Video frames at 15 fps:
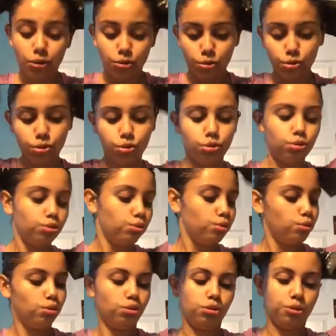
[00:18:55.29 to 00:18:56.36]

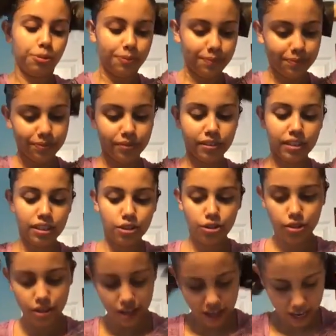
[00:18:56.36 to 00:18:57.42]
Ooh.
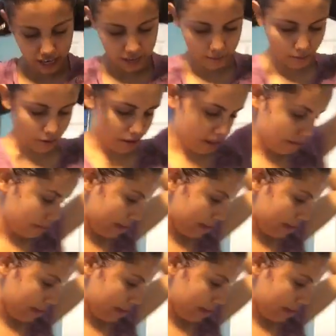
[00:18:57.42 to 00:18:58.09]
Do you think I need more in the